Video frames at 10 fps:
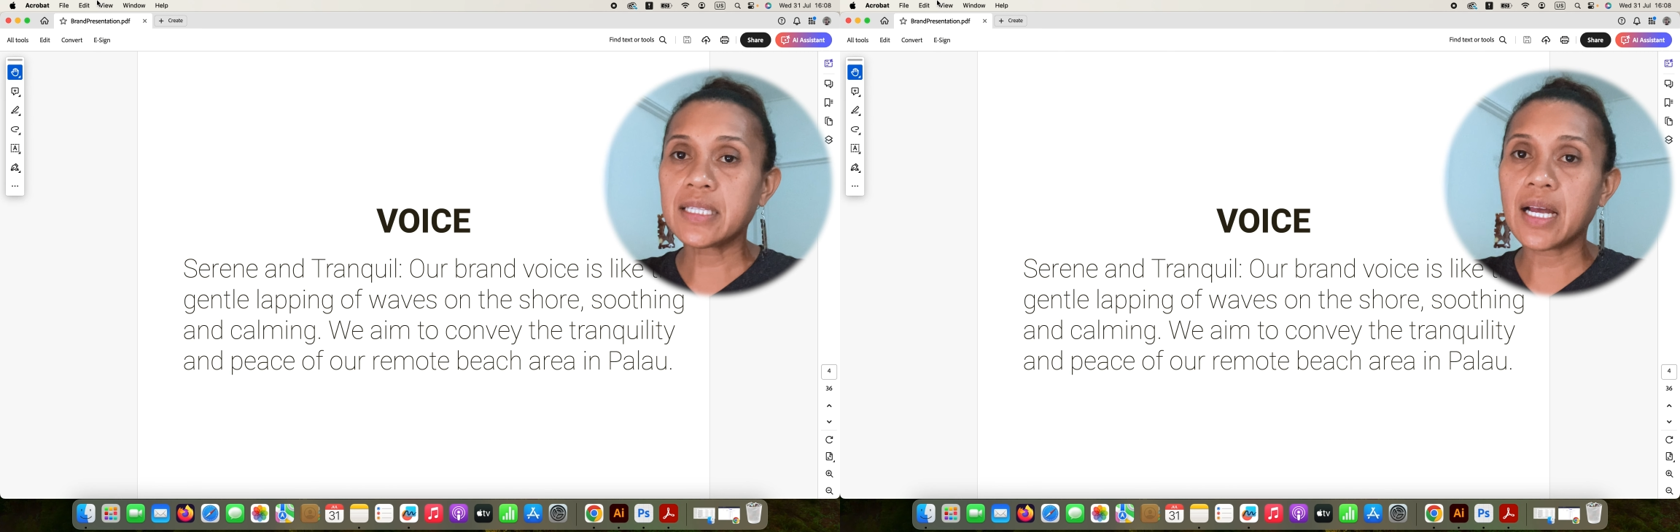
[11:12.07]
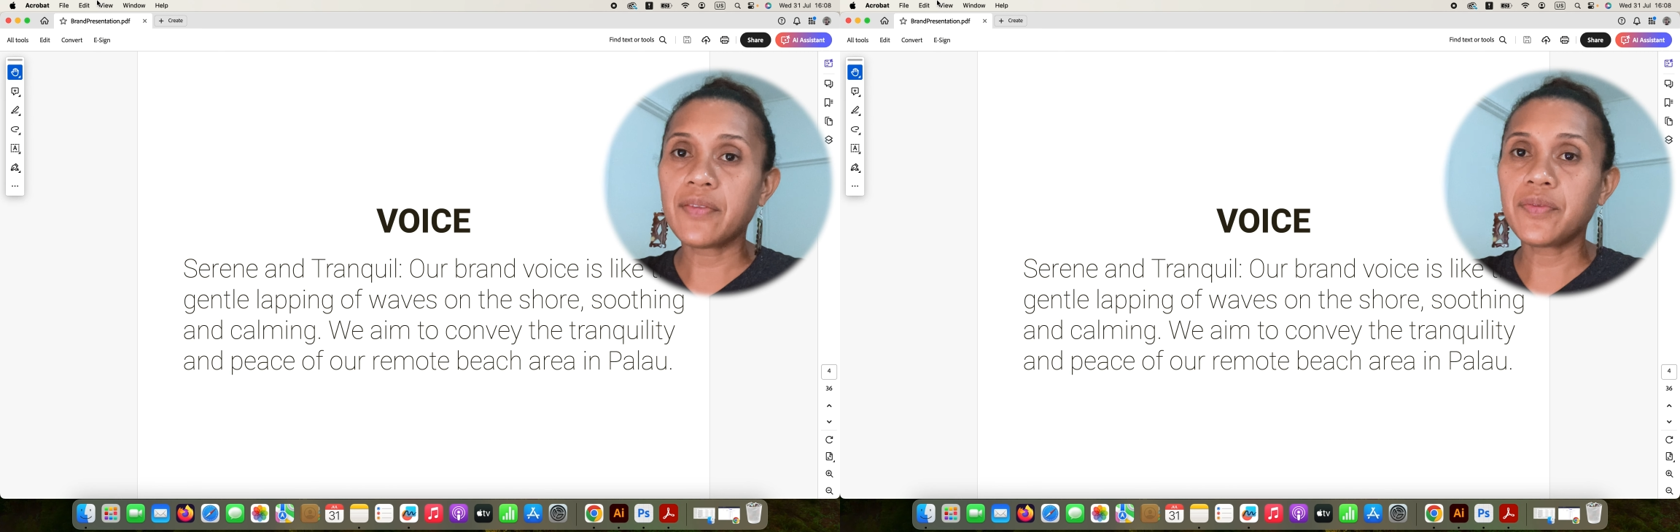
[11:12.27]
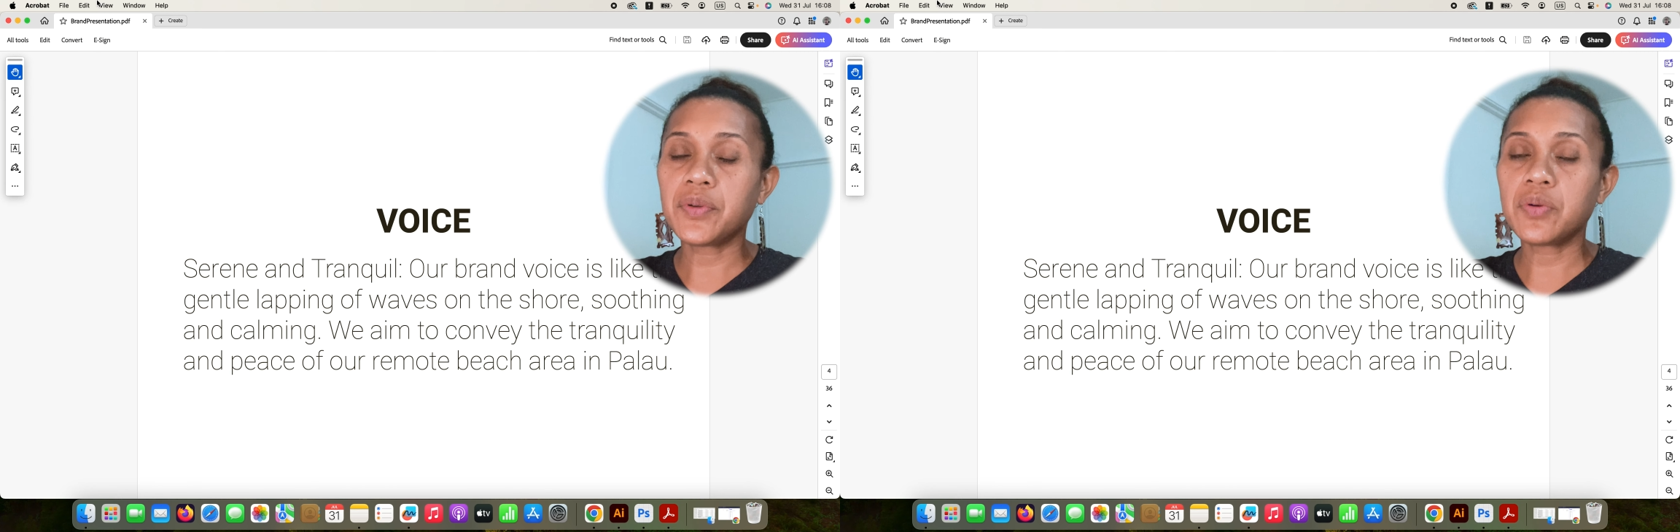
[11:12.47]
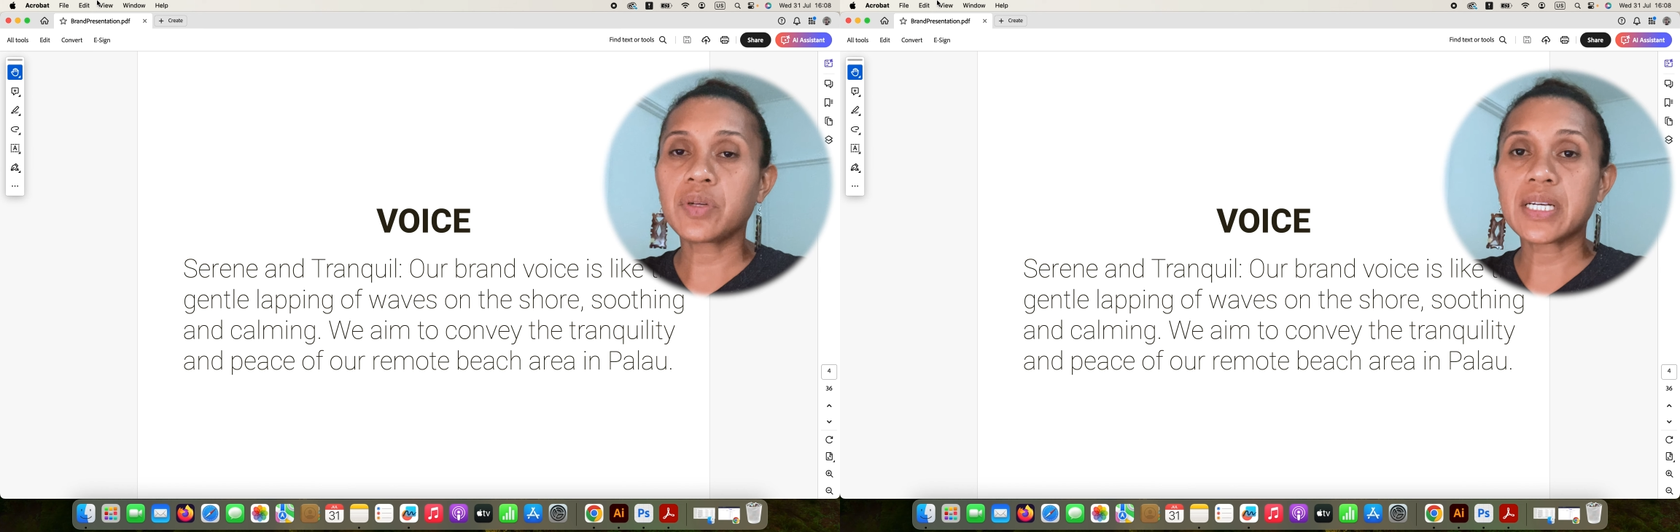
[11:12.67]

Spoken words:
done through